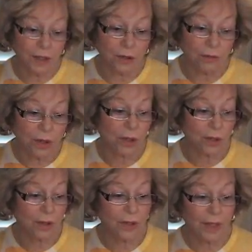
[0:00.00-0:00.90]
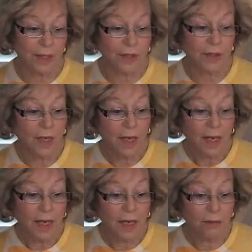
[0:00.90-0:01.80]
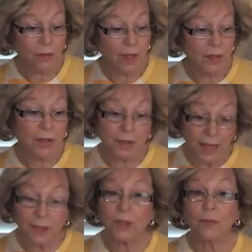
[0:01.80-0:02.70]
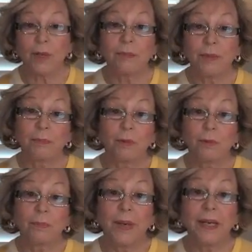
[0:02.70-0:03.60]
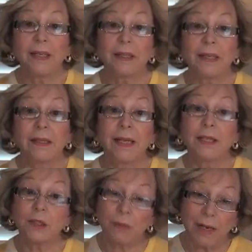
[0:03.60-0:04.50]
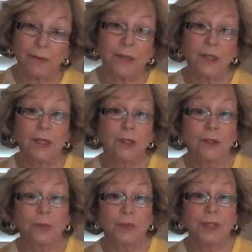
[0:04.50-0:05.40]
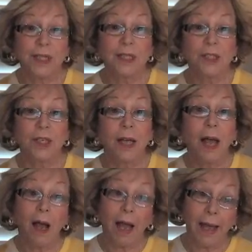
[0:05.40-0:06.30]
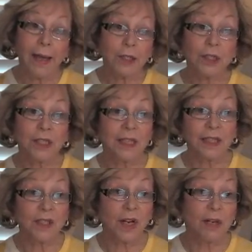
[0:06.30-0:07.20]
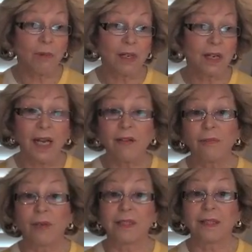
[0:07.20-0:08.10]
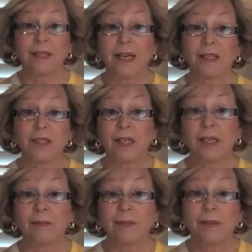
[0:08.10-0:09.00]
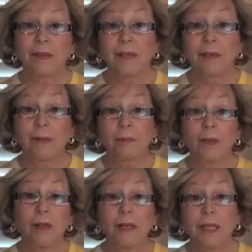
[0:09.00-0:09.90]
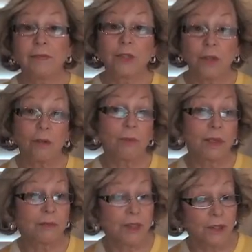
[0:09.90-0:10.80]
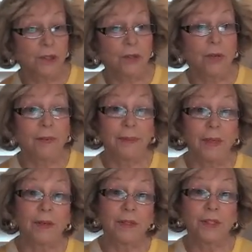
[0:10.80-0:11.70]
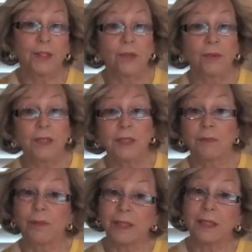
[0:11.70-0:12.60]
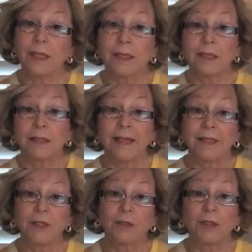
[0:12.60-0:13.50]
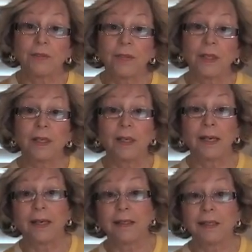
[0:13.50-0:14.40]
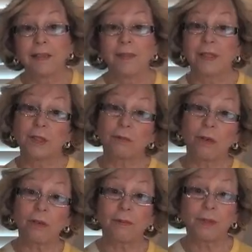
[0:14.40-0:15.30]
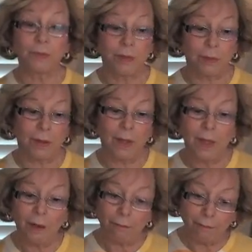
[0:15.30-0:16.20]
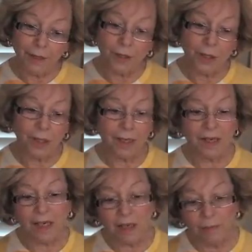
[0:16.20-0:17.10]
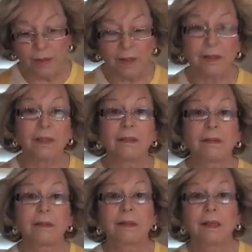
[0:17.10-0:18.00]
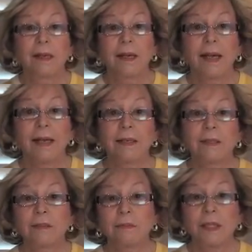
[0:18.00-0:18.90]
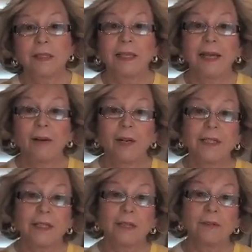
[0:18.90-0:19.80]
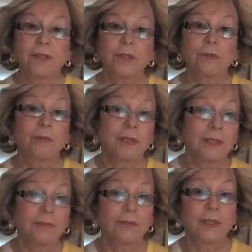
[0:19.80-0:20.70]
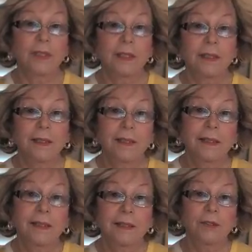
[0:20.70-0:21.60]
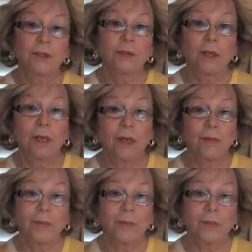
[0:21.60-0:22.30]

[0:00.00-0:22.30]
to do certain things. That's the way people were painting then. That's how the teachers were teaching. Actually, that's kind of what life was at that time. We were all kind of told what to do. Our parents told us, and we did it, and that sort of thing. And even as grown-ups, we were rigid and inhibited and didn't allow ourselves to really freely do our